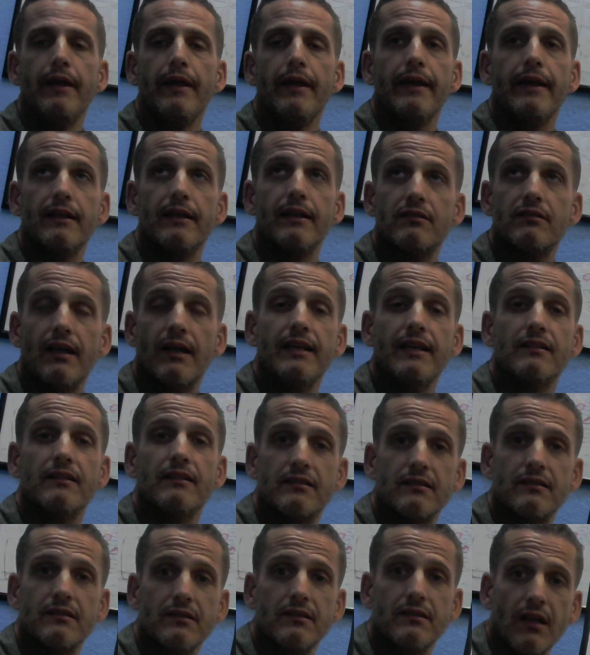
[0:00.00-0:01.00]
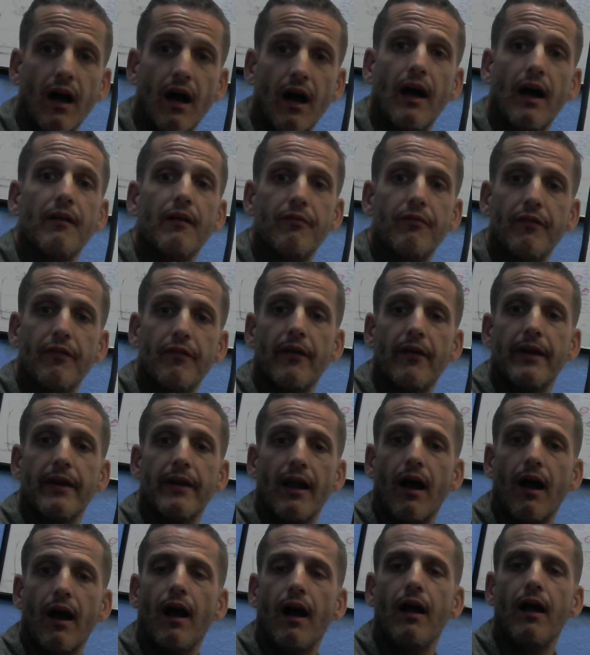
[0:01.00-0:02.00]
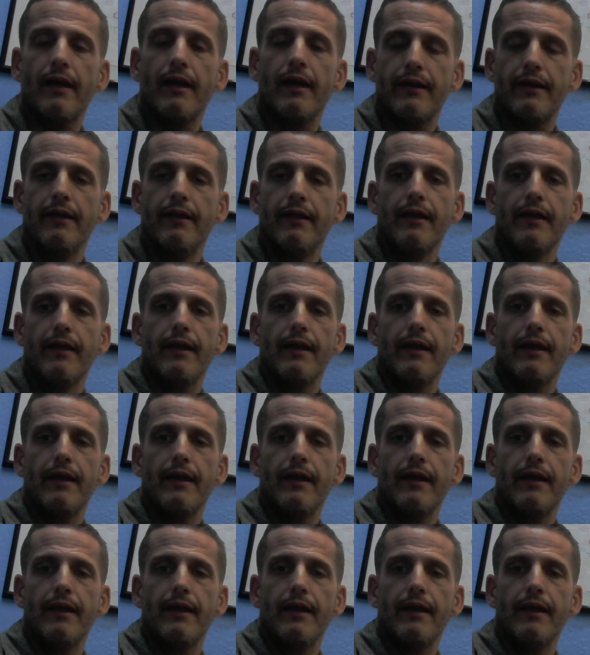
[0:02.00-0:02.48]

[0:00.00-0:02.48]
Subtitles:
it's like it's not very high.